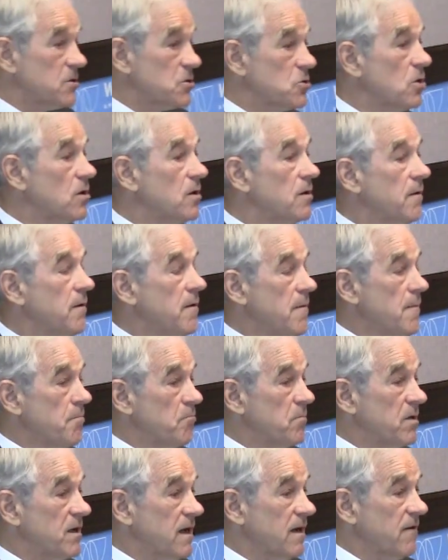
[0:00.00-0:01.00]
shouldn't
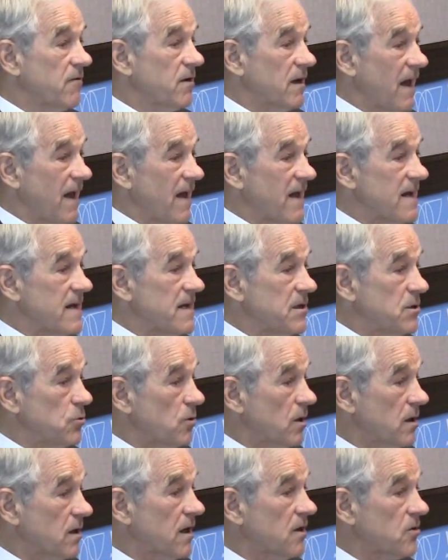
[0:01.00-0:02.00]
be giving aid
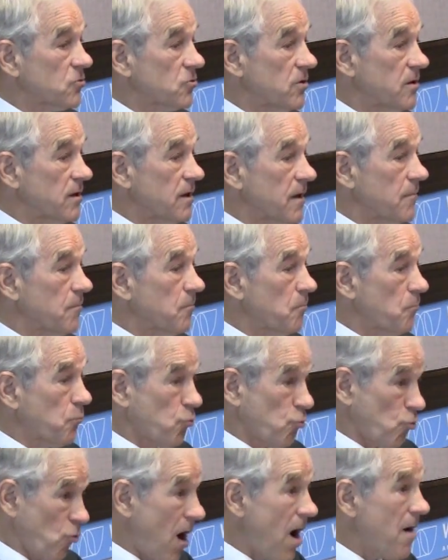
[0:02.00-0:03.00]
to a country that
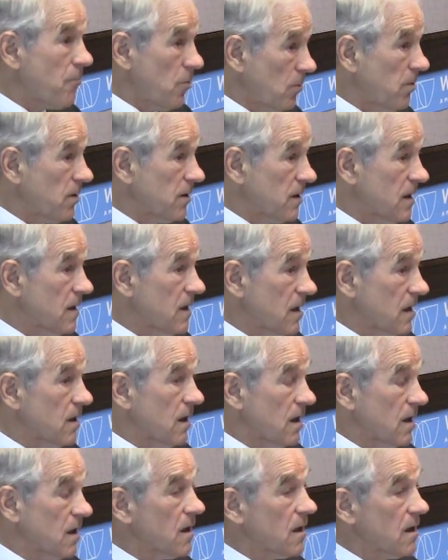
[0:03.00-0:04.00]
probably,
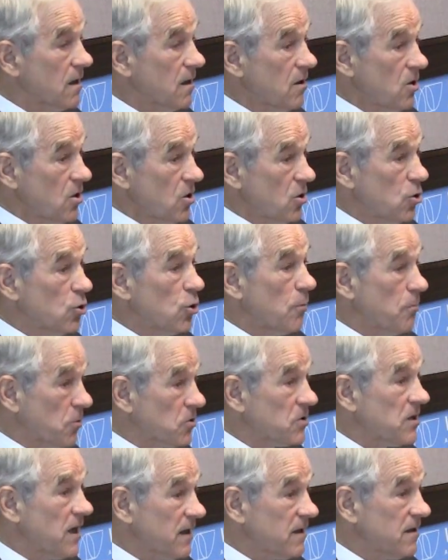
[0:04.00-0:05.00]
you know,
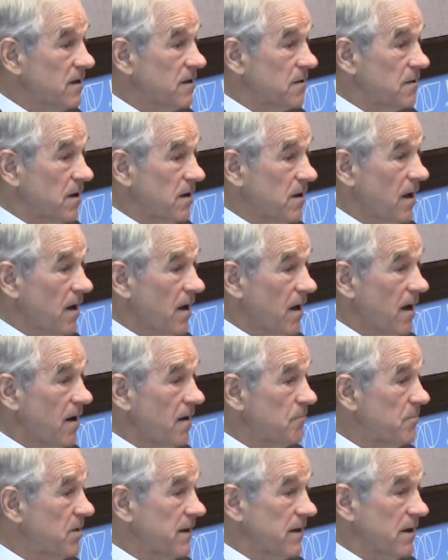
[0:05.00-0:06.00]
protected
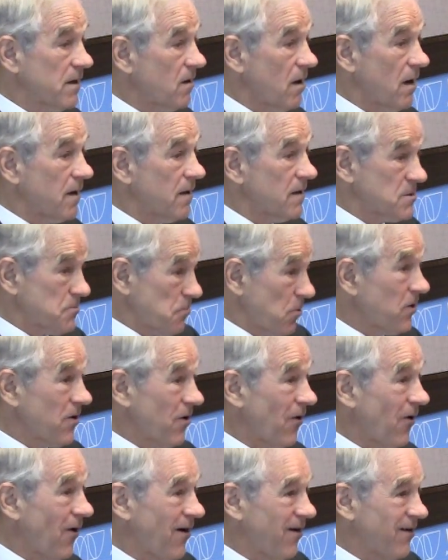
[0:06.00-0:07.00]
bin Laden. It's pretty
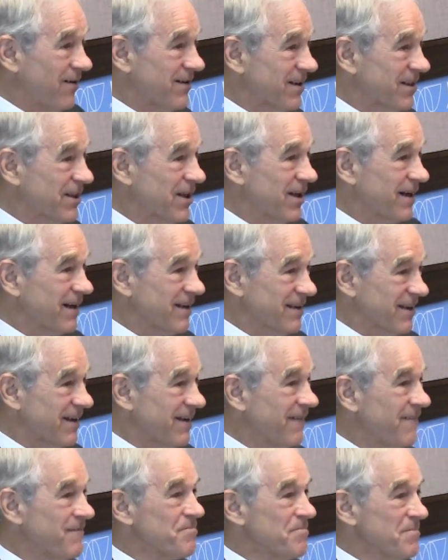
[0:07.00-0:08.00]
hard to think
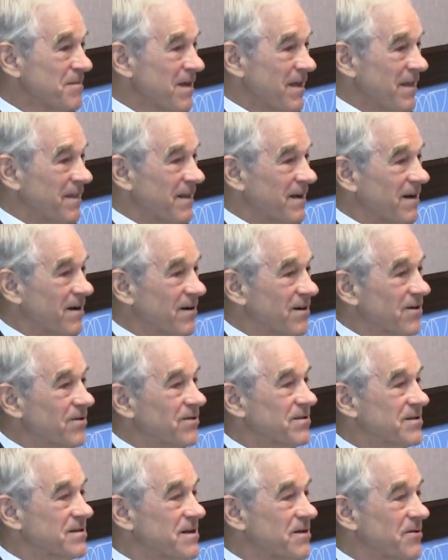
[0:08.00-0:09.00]
that their
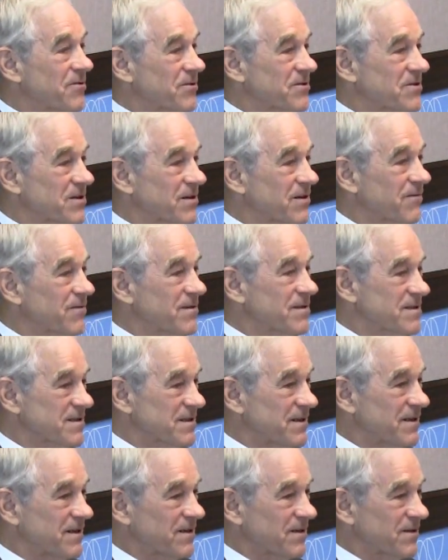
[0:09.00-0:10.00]
Secret Service
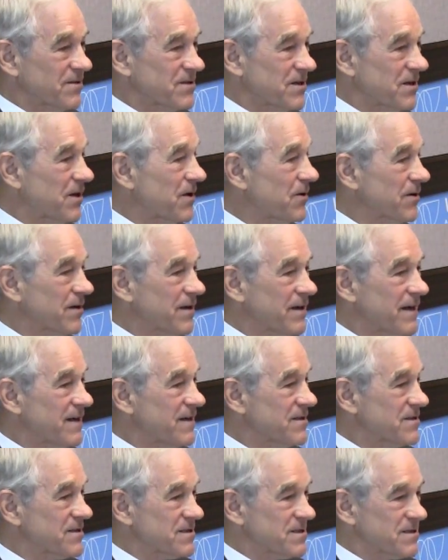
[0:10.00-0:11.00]
and their security
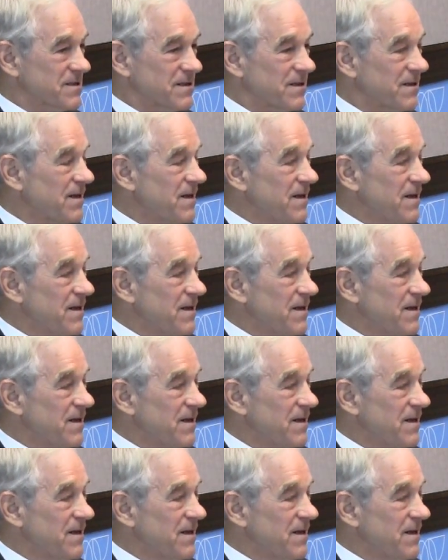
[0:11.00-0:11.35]
agents and